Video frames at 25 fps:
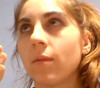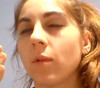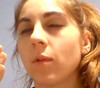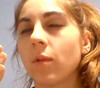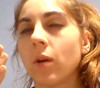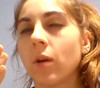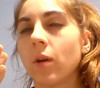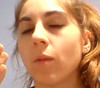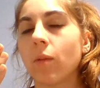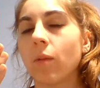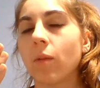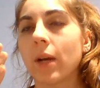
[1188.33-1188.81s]

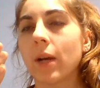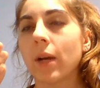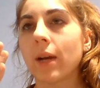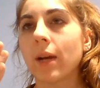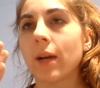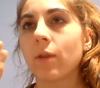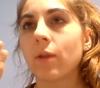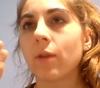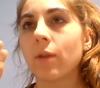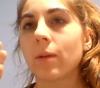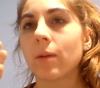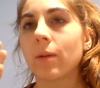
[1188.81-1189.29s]

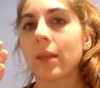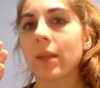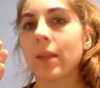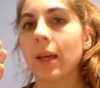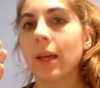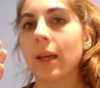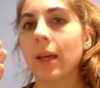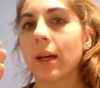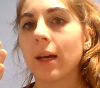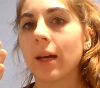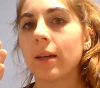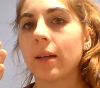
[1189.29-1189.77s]
whatever with
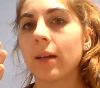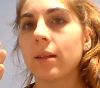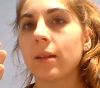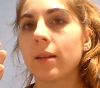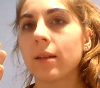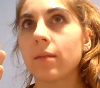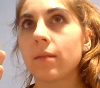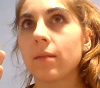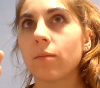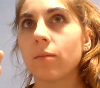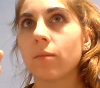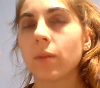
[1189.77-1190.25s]
that
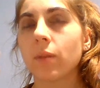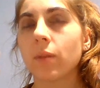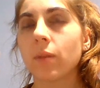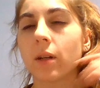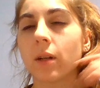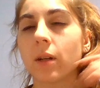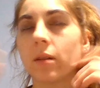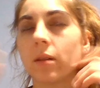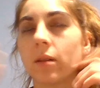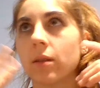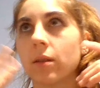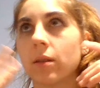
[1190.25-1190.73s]

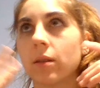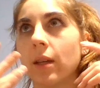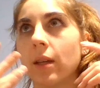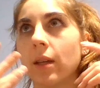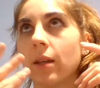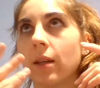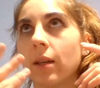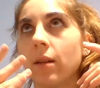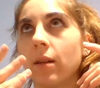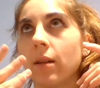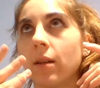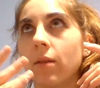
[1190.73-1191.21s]

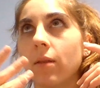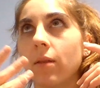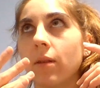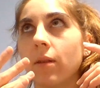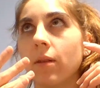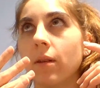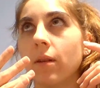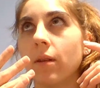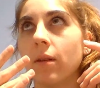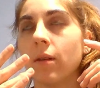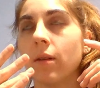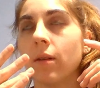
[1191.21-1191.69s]
person
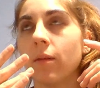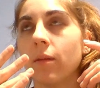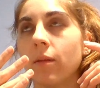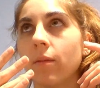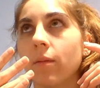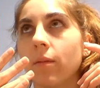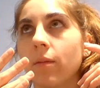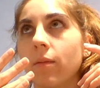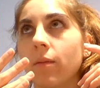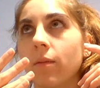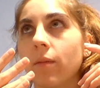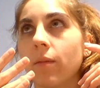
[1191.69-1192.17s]
or
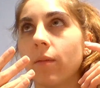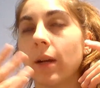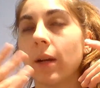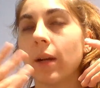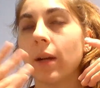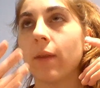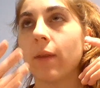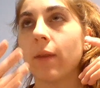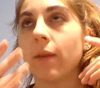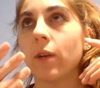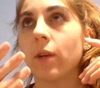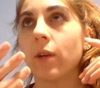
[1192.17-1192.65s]

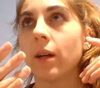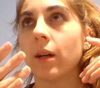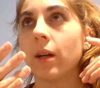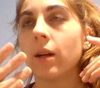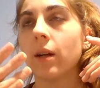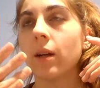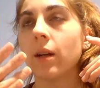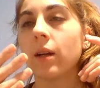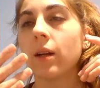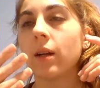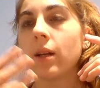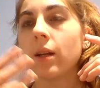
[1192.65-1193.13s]
whatever.
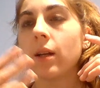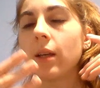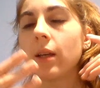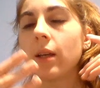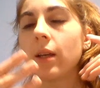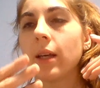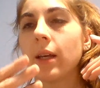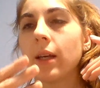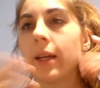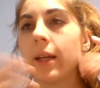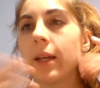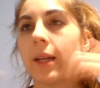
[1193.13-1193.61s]

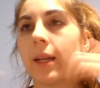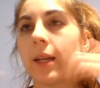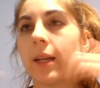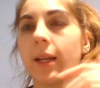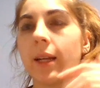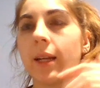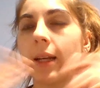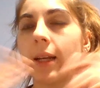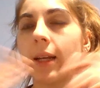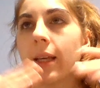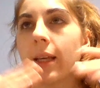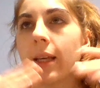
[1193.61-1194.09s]
And in
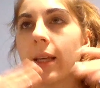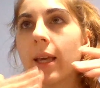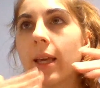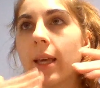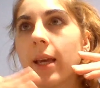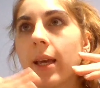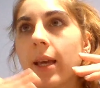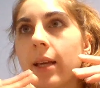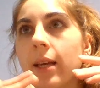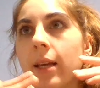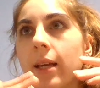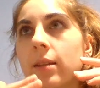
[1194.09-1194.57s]
any
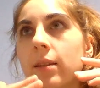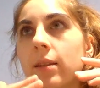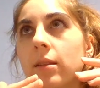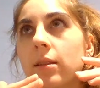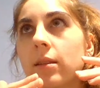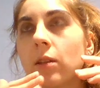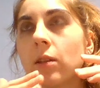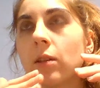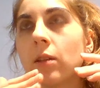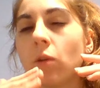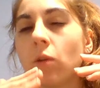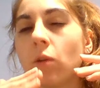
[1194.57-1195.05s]

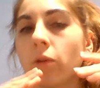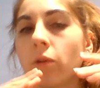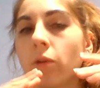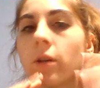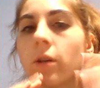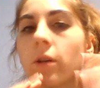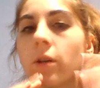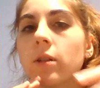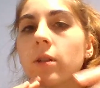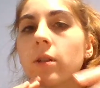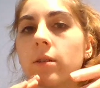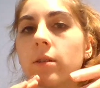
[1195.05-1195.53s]
case, you
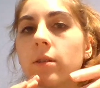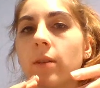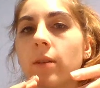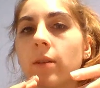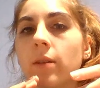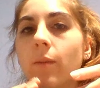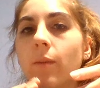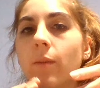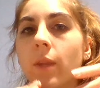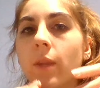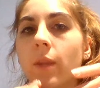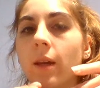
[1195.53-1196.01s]
learn
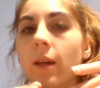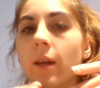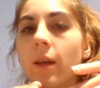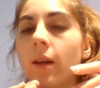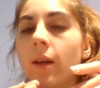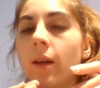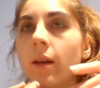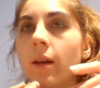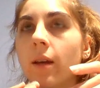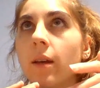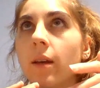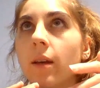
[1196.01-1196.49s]

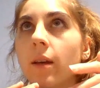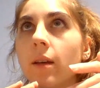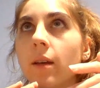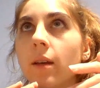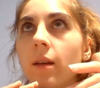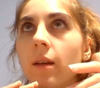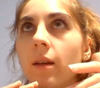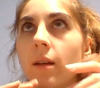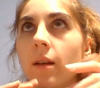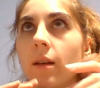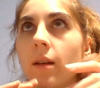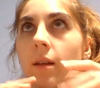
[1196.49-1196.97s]
something
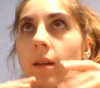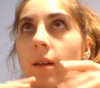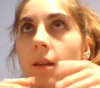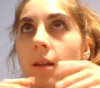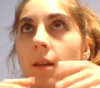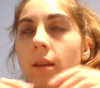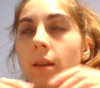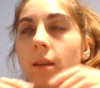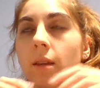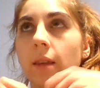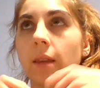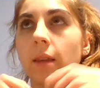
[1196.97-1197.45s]

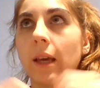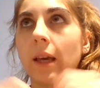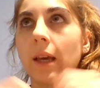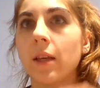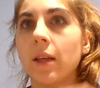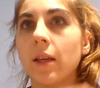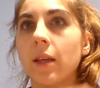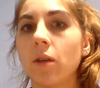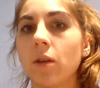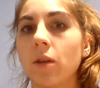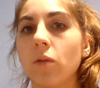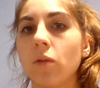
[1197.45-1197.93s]
that
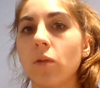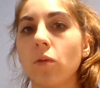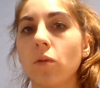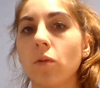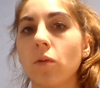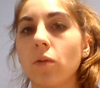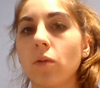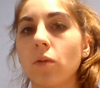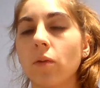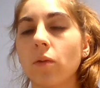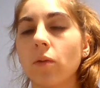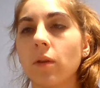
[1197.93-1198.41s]

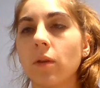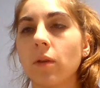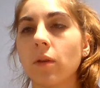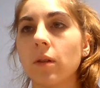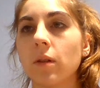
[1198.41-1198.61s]
you